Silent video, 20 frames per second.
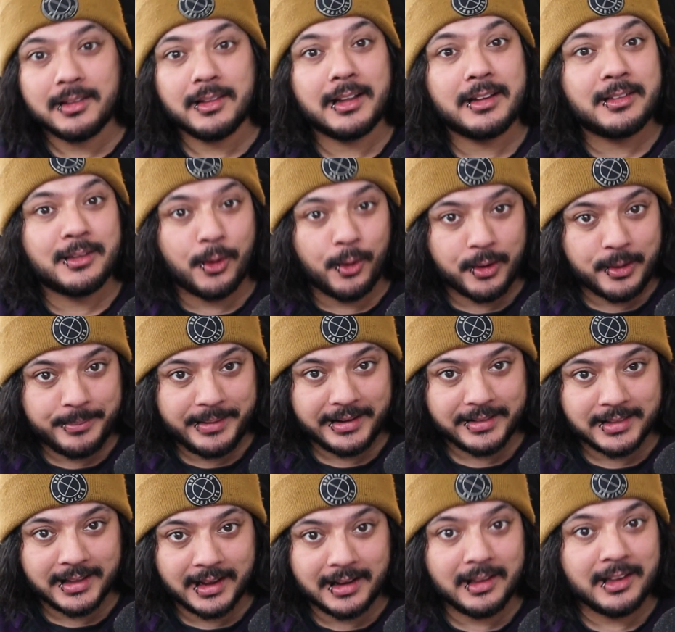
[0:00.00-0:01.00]
Let's talk
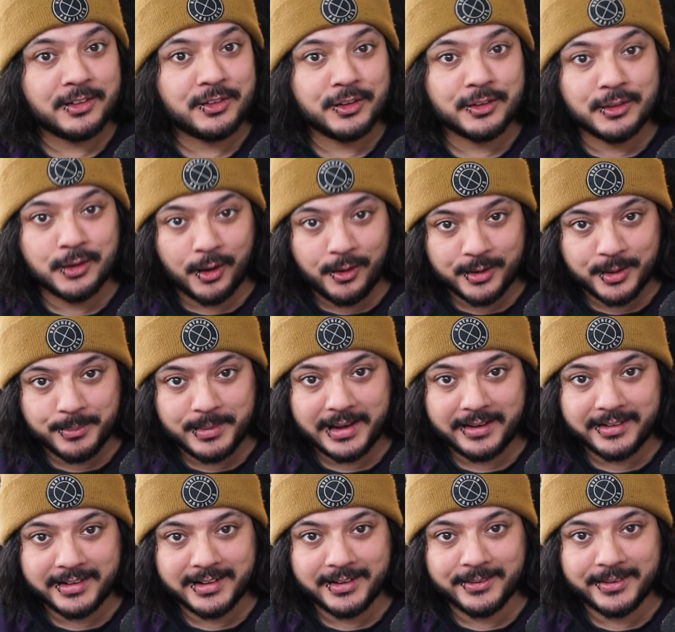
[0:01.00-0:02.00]
about that. Let's just talk
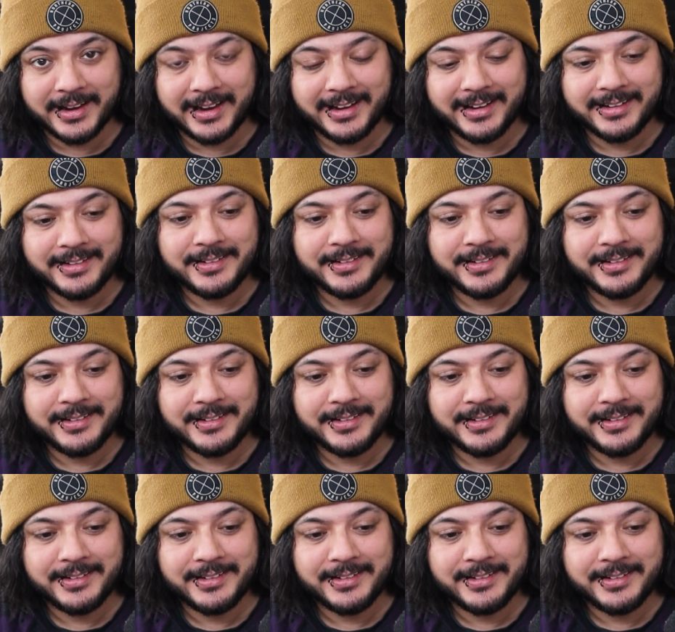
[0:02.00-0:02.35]
about it, okay?